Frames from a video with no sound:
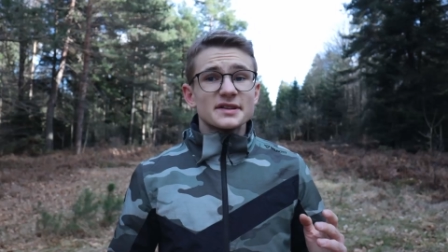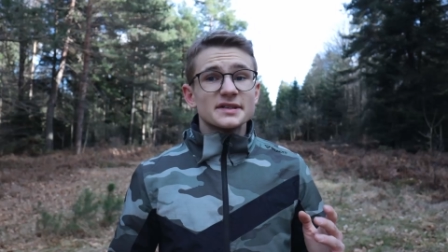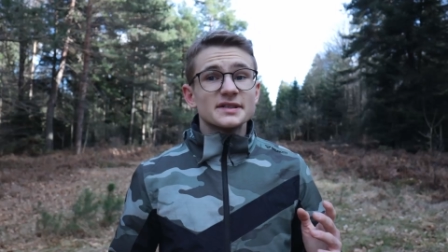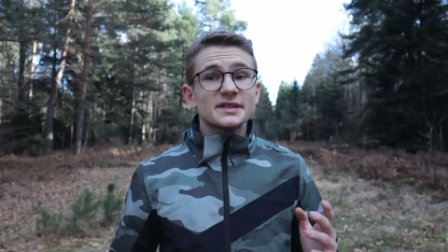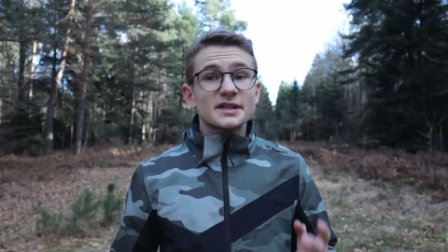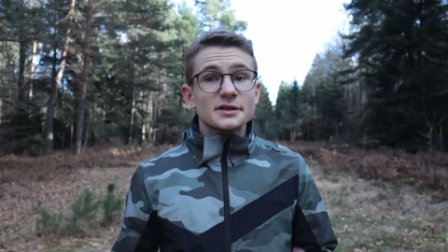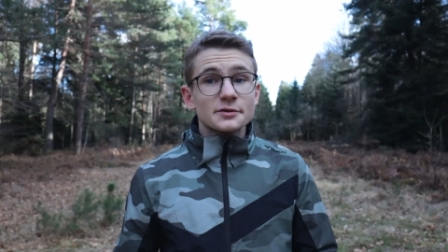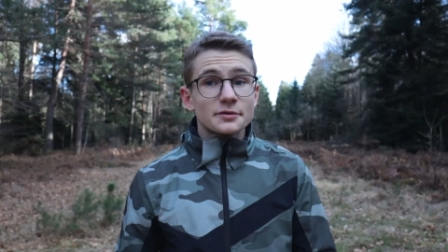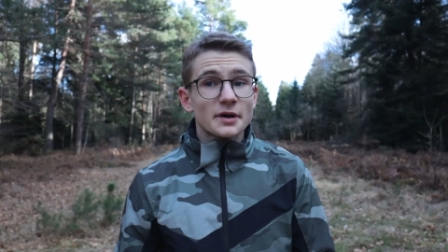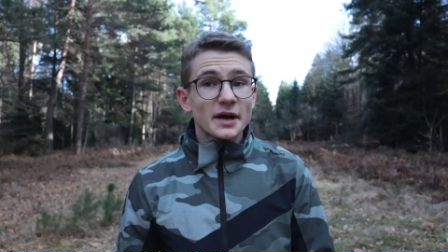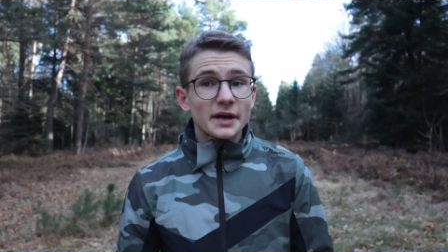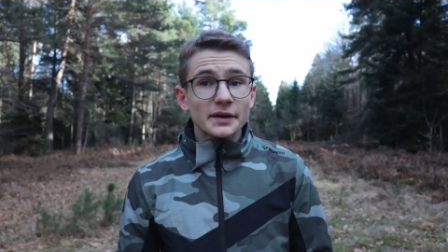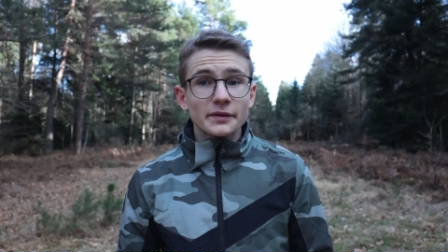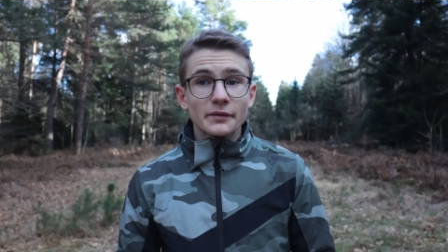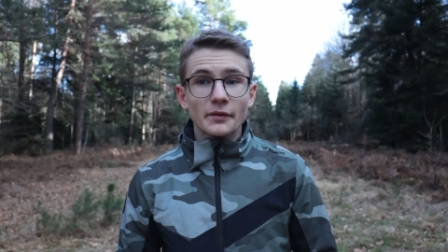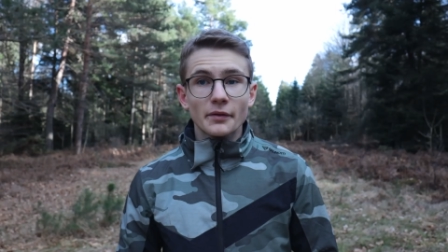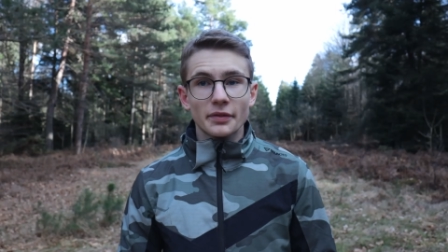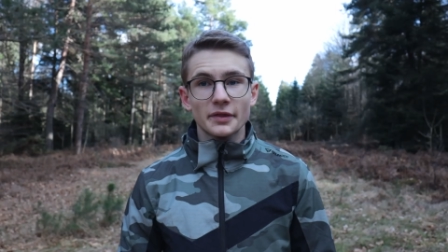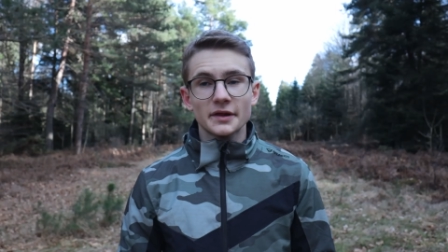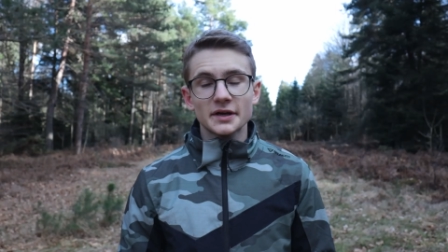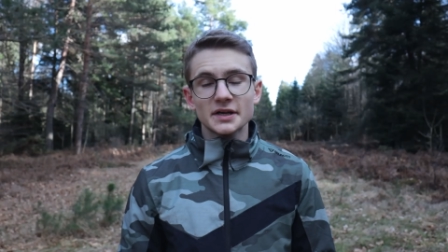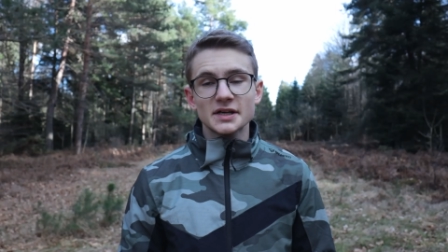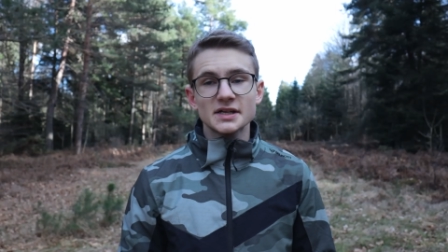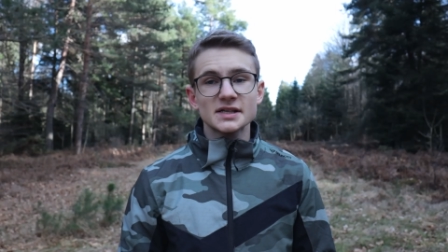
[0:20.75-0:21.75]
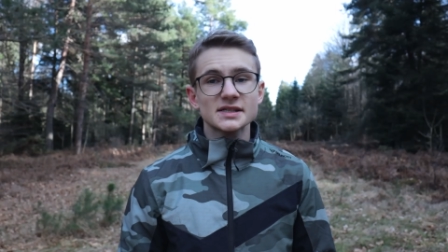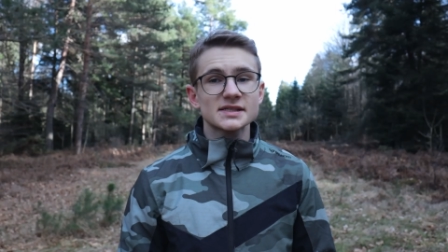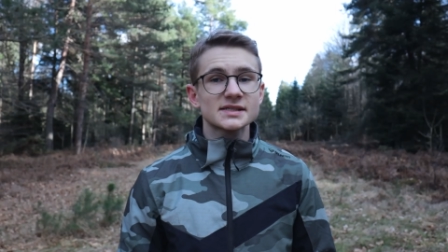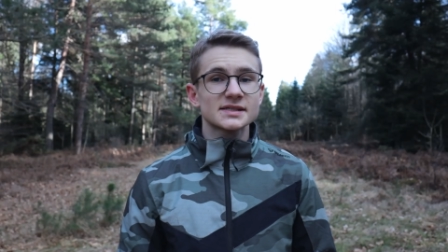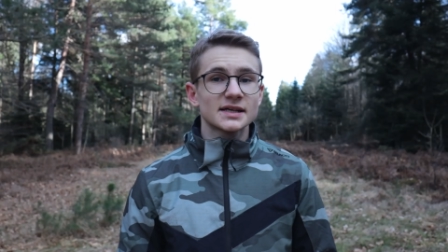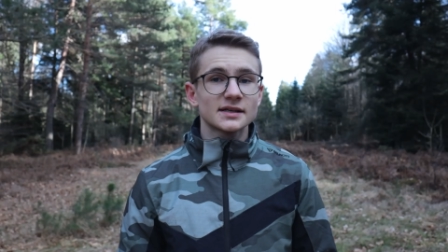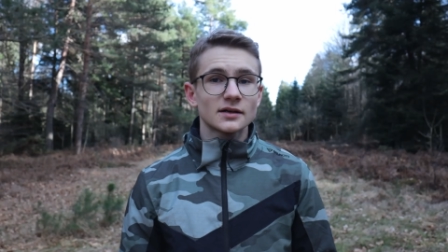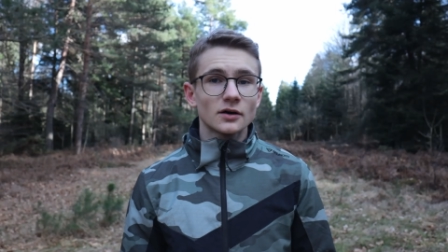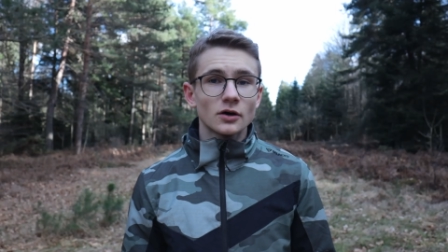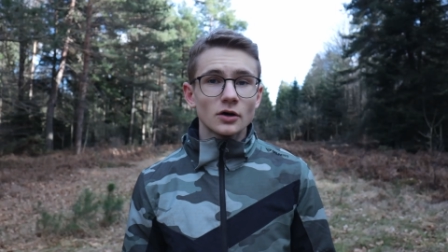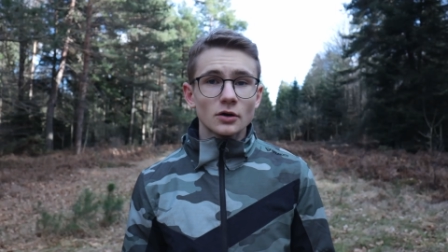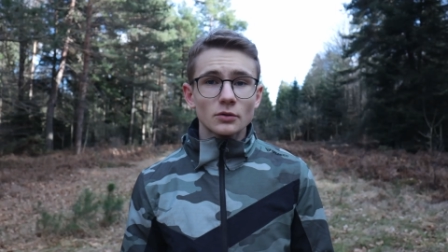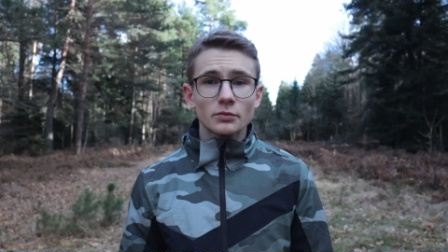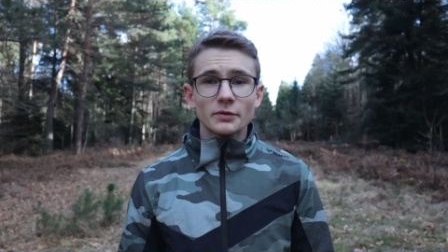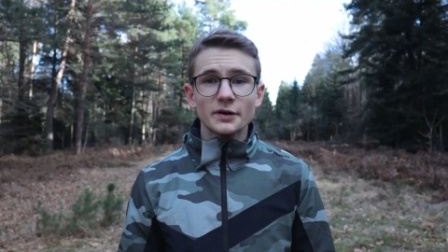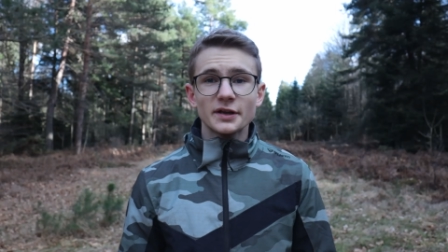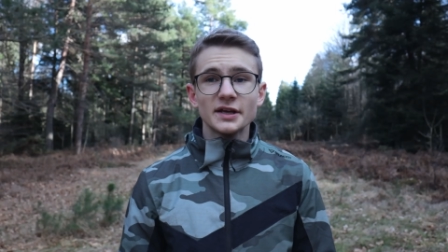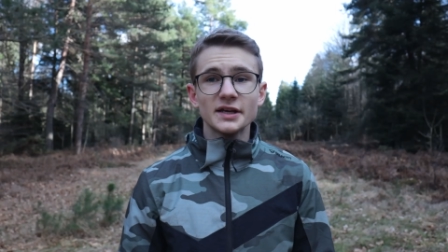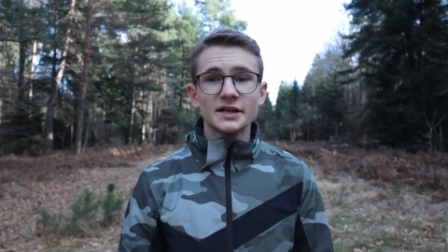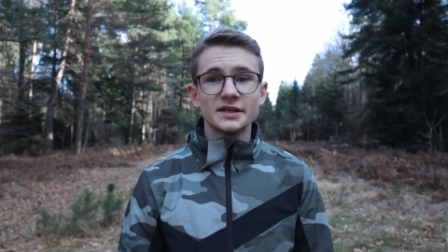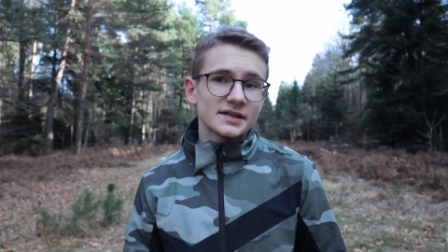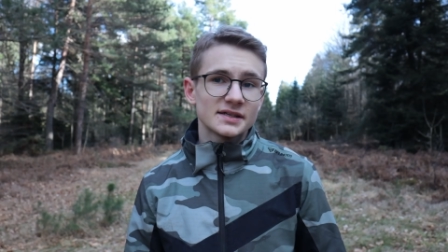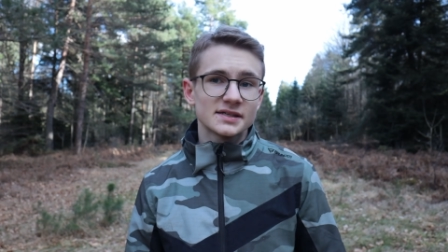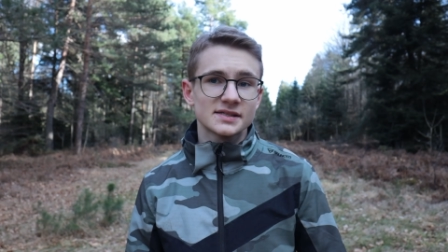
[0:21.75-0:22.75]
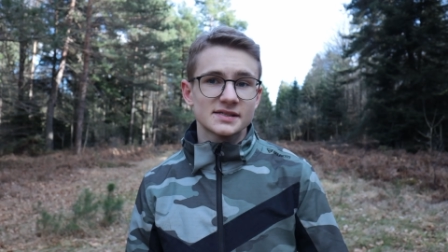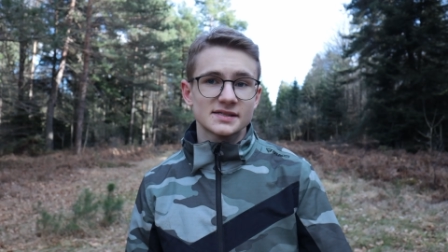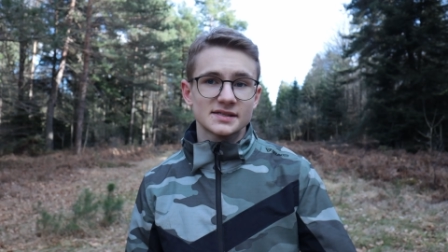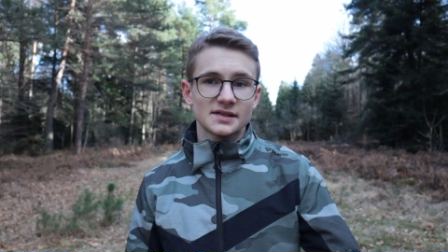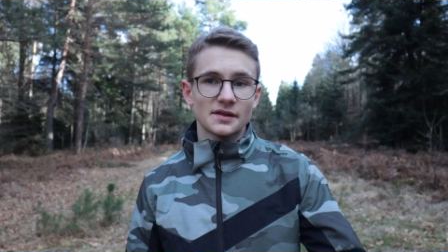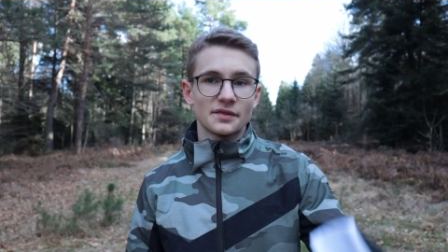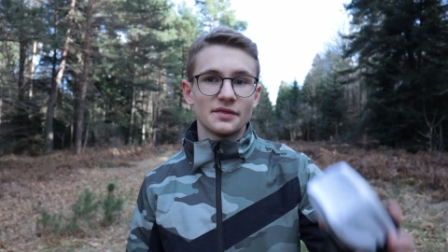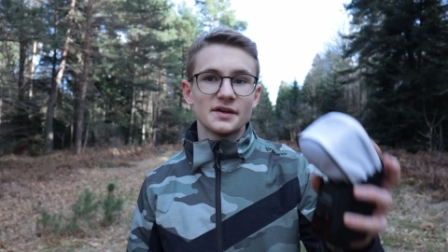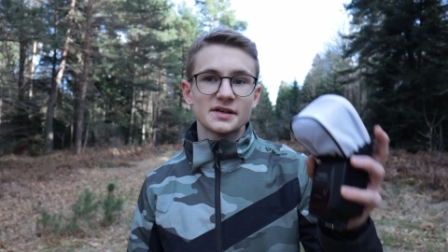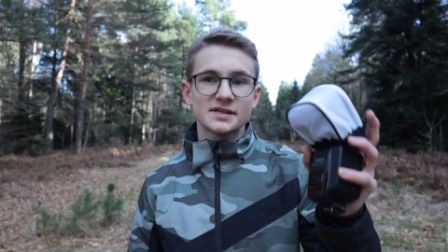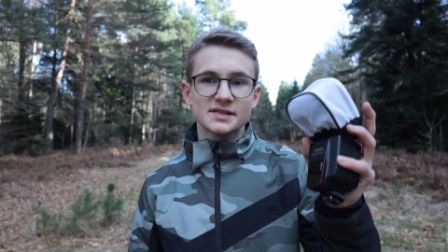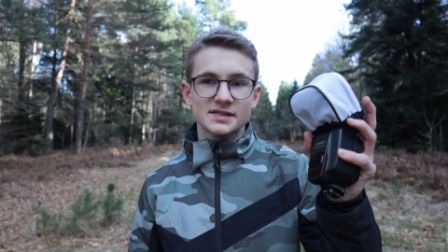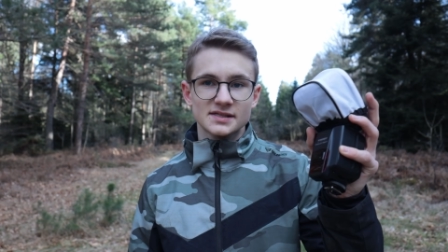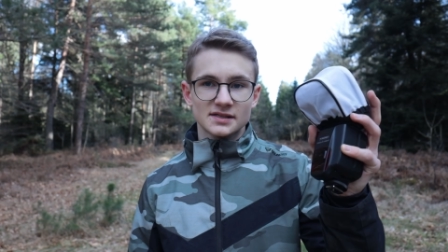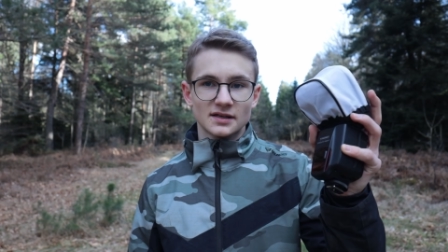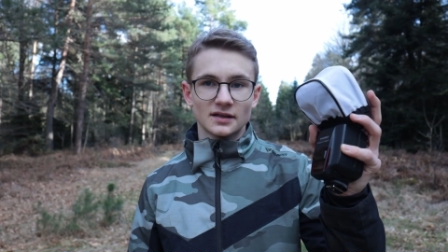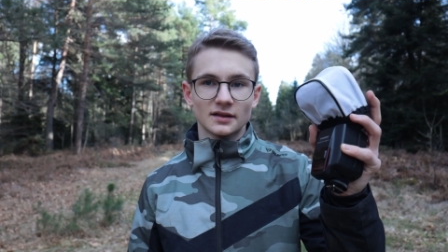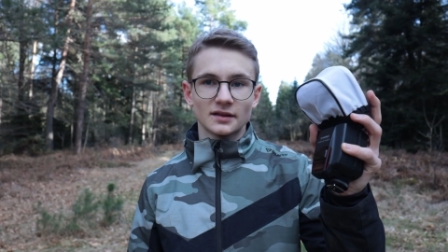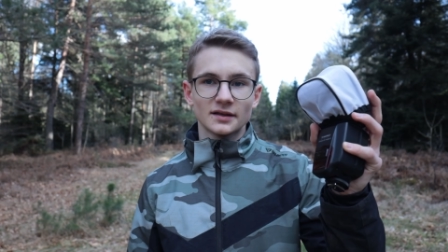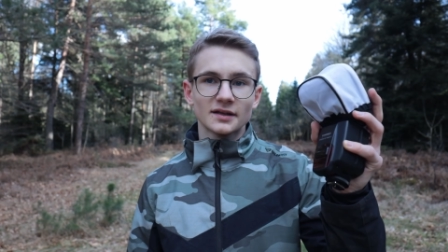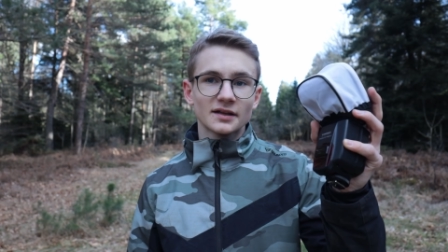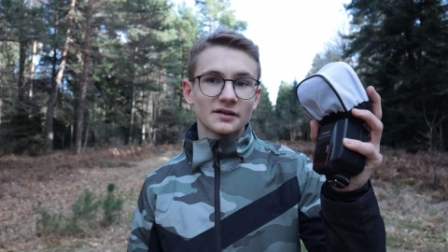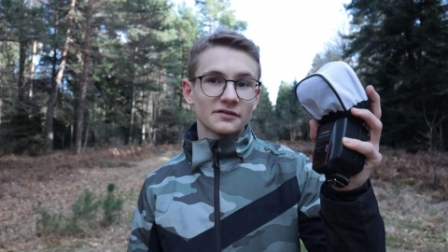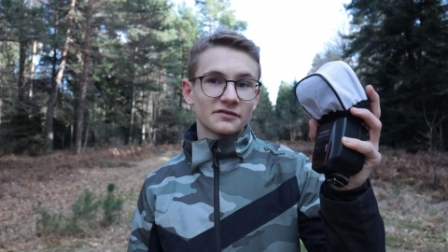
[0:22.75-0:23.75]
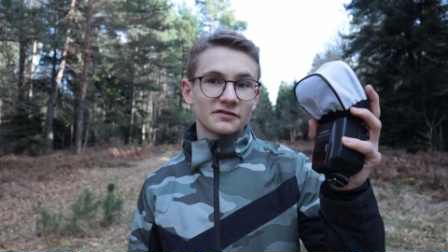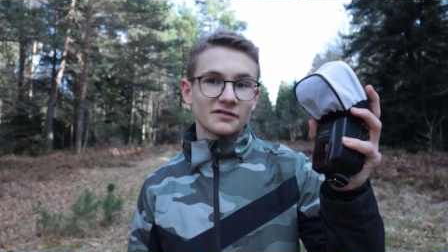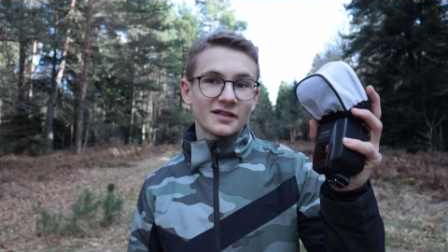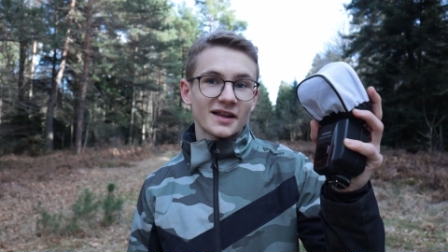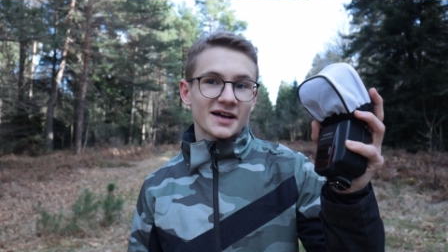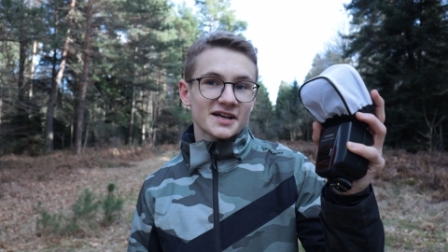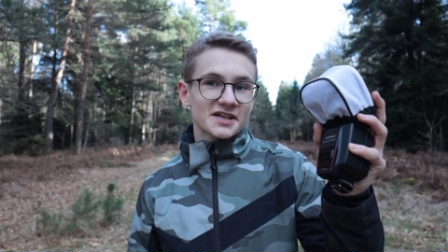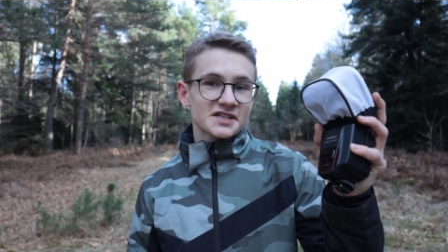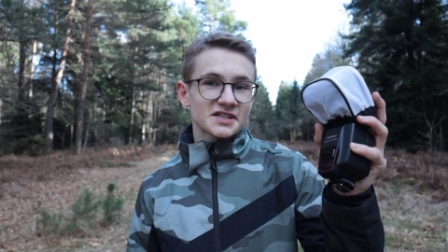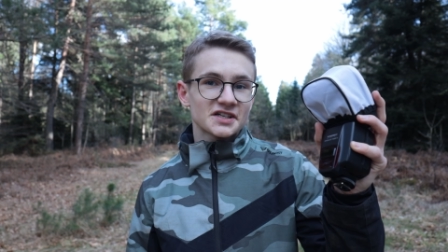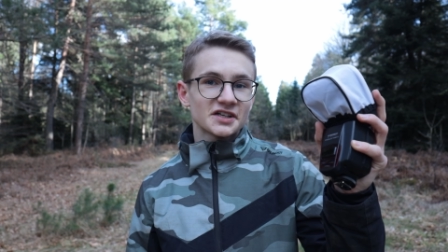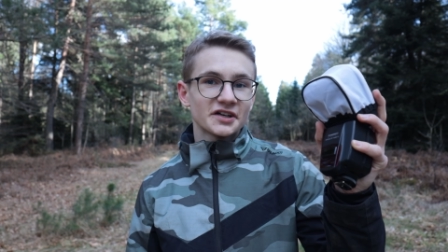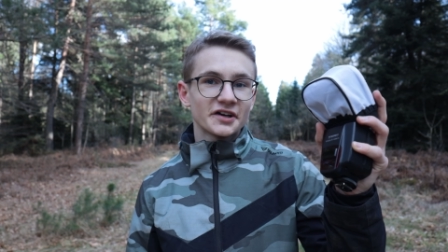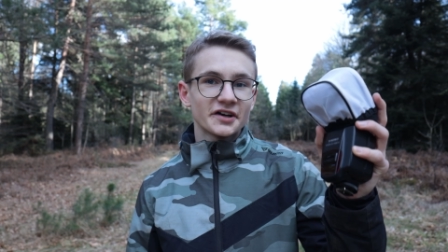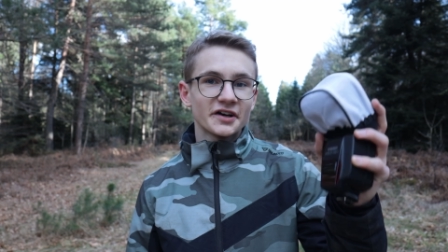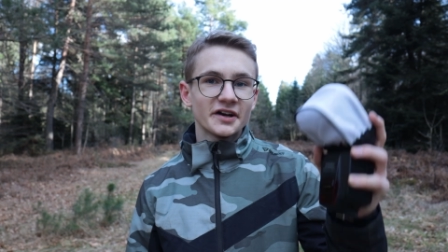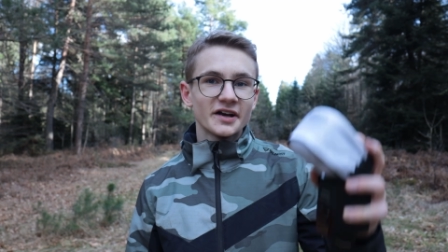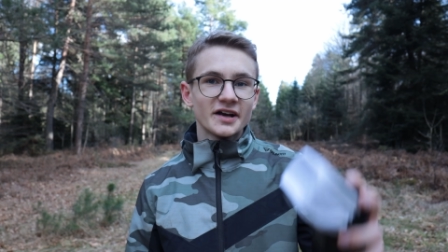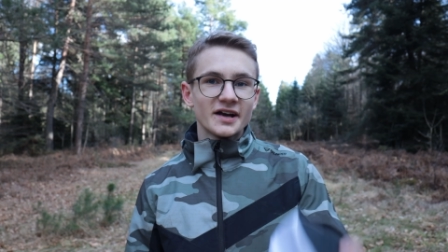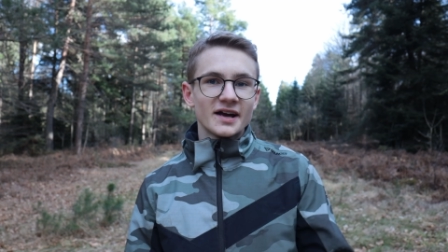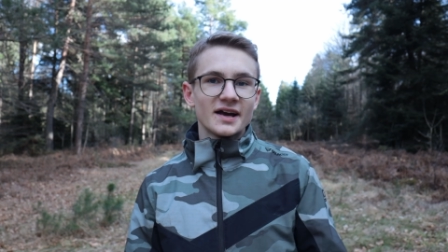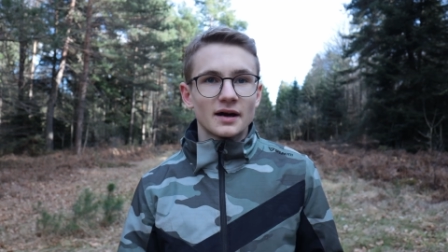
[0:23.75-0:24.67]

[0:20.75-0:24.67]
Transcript: The great thing is that all we need is this little flash here.